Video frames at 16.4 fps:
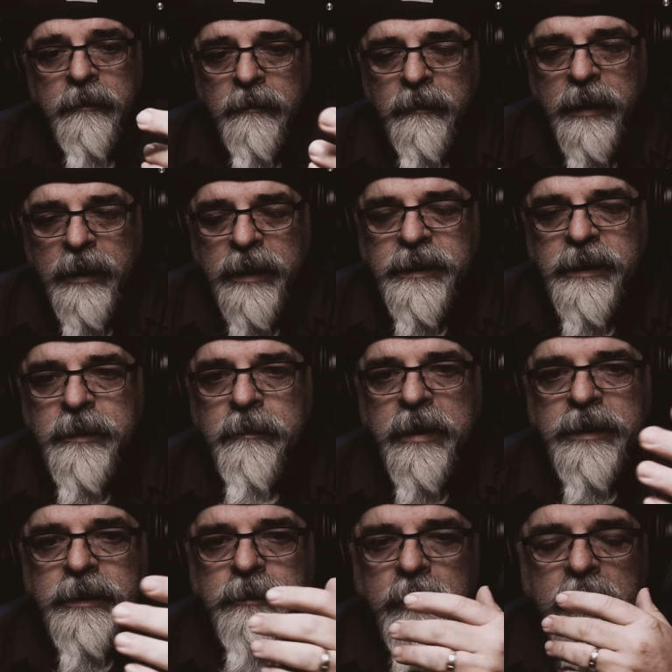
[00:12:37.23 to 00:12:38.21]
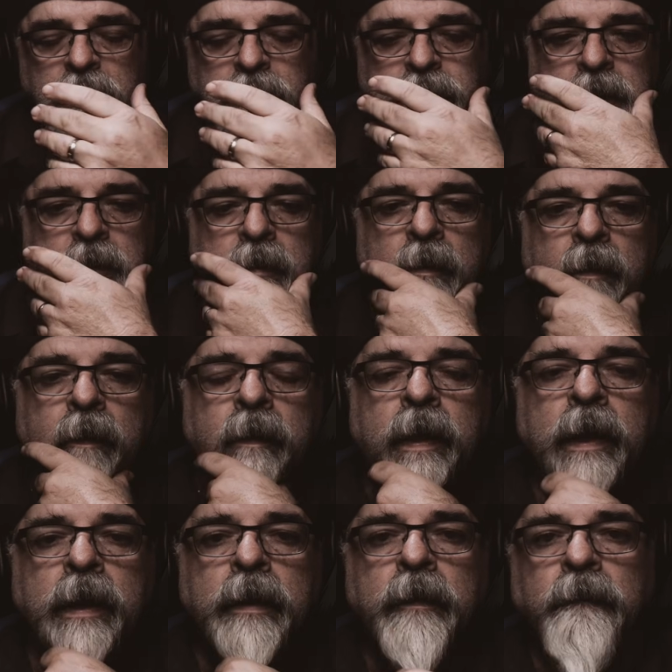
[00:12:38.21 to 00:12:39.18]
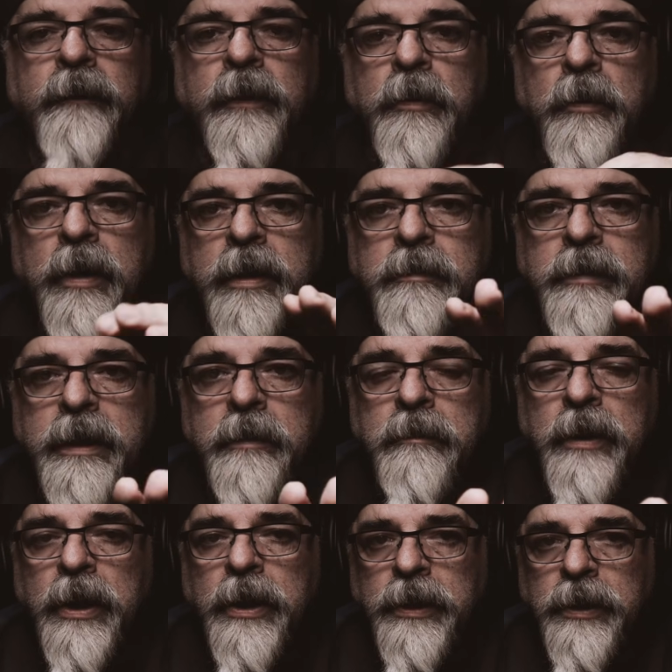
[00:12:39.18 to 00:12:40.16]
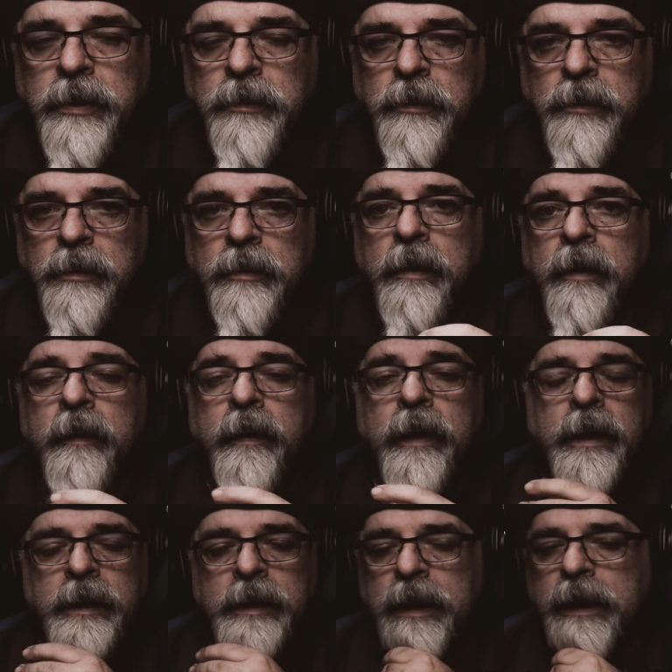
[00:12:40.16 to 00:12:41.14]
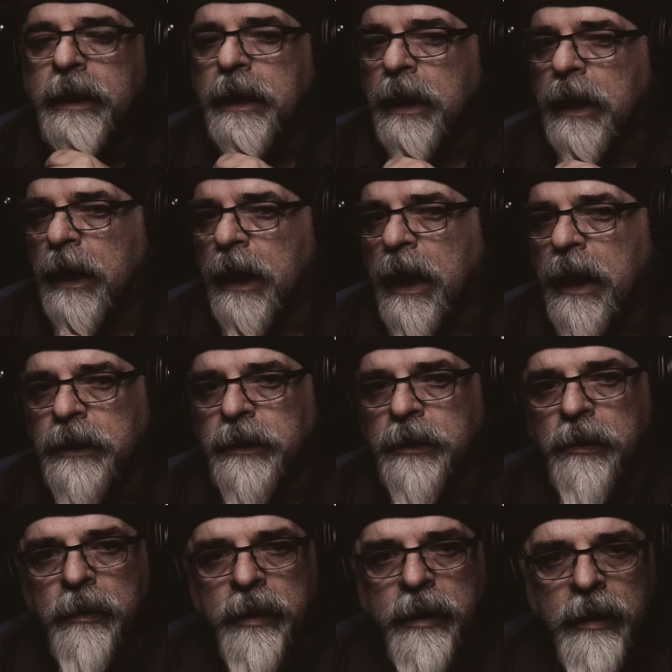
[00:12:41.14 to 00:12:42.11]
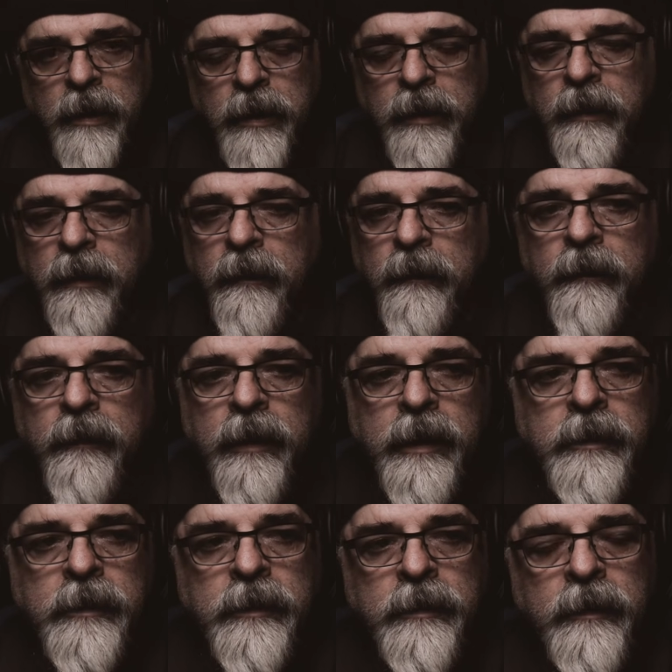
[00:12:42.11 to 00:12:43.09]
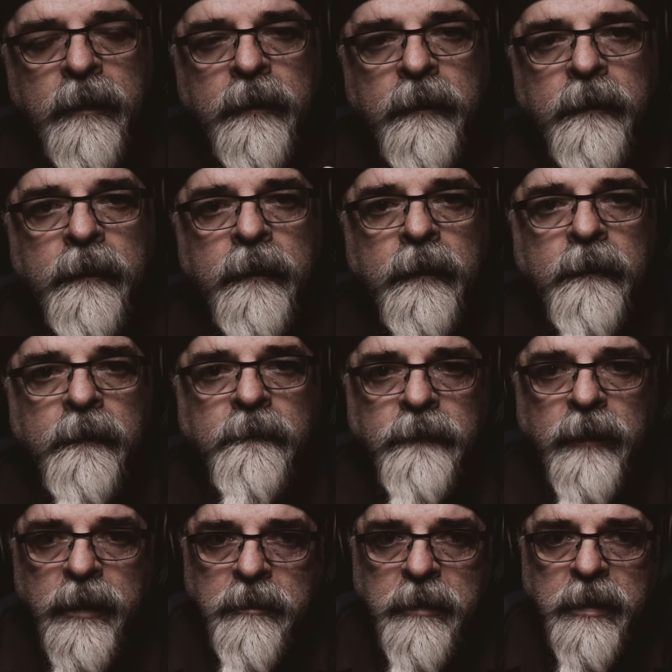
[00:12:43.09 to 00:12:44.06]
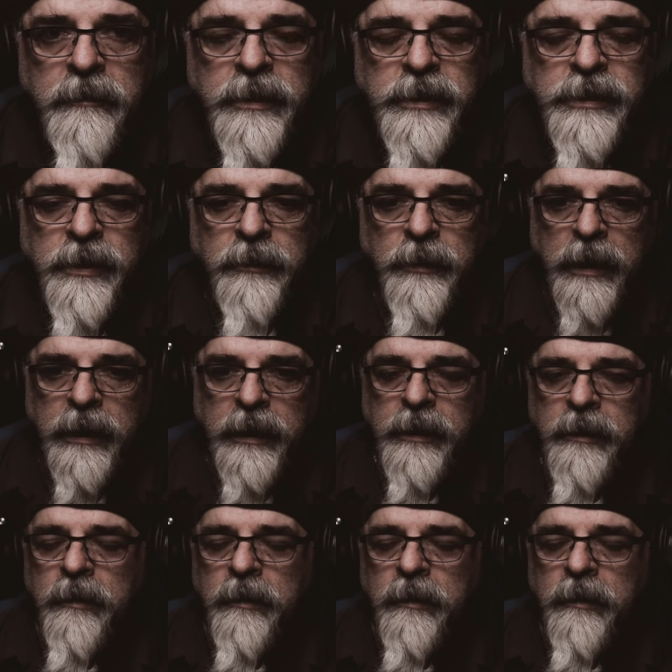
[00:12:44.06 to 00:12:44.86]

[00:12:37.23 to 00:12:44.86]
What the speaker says: That's the best ways. If you want to be a part of KEWL, I got a lot going on for the members only.